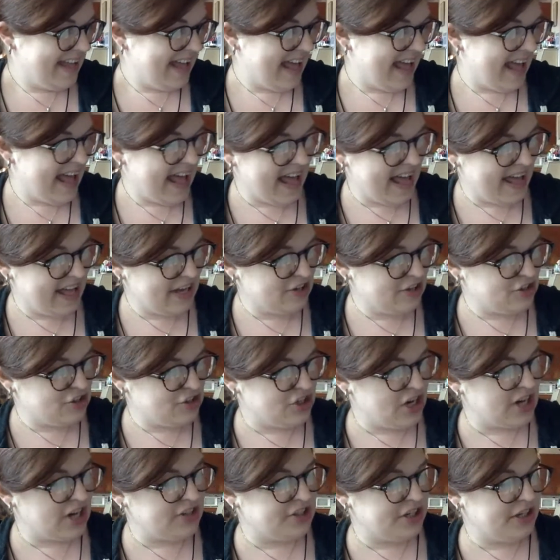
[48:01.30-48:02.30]
Anne,
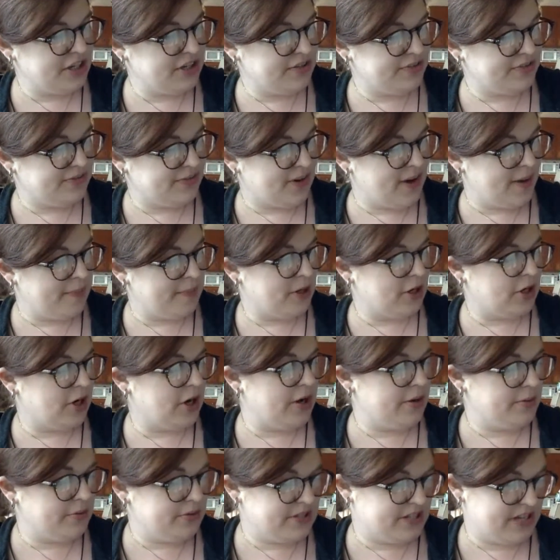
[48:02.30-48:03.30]
judging from her
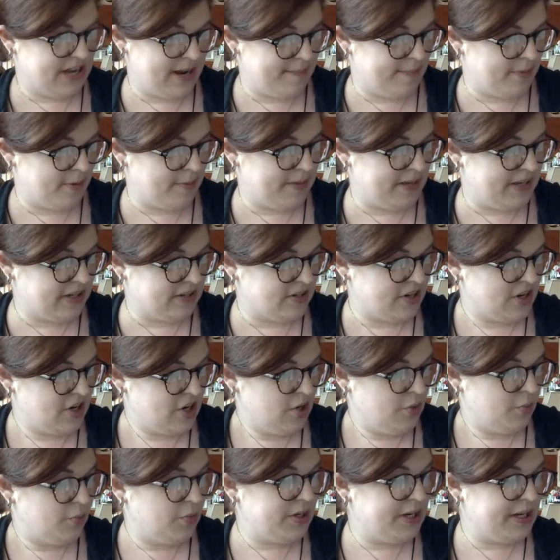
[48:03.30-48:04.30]
own temperament,
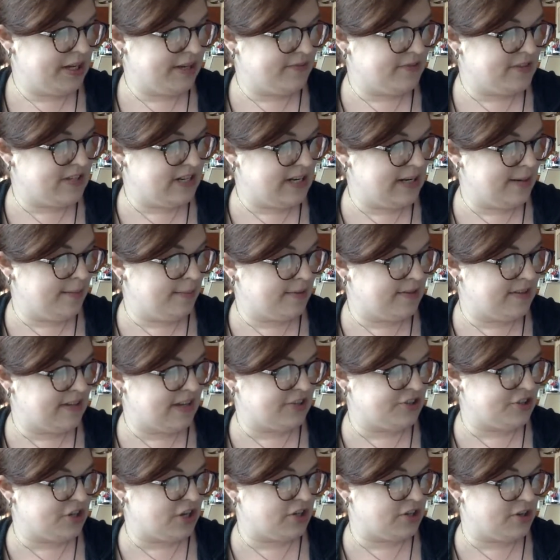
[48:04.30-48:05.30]
would have deemed
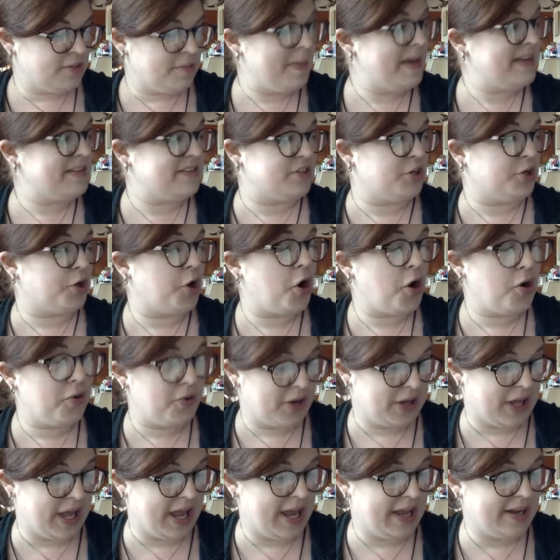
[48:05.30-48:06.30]
such a domestic
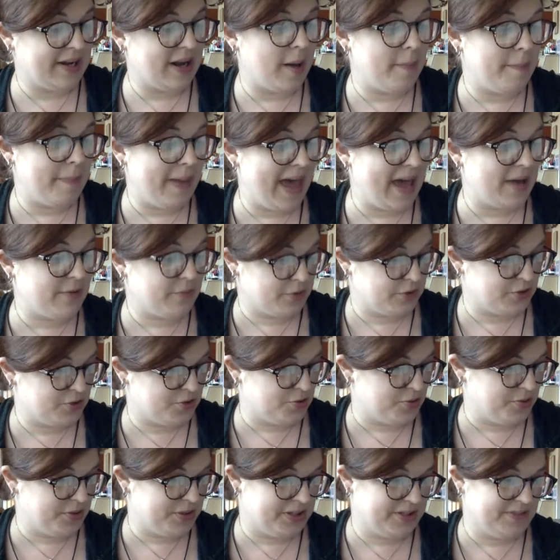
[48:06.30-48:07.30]
hurricane a bad
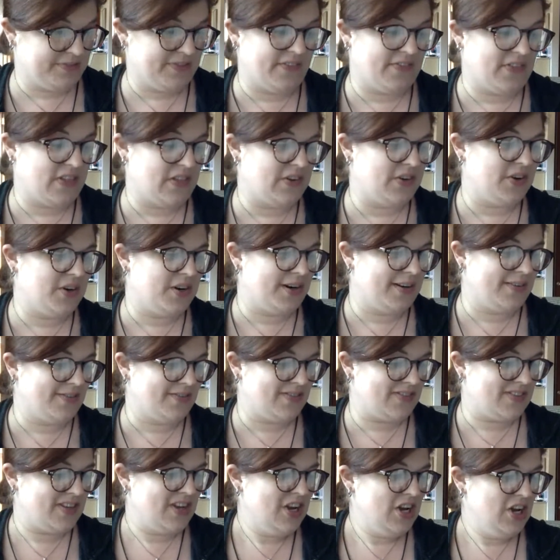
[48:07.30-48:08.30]
restorative of the
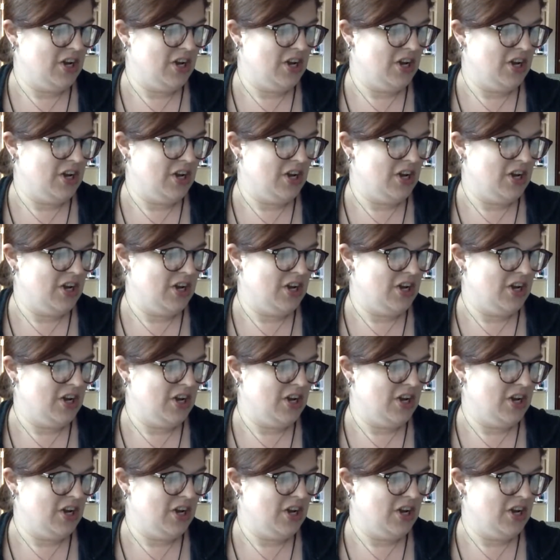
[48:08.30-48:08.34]
nerves,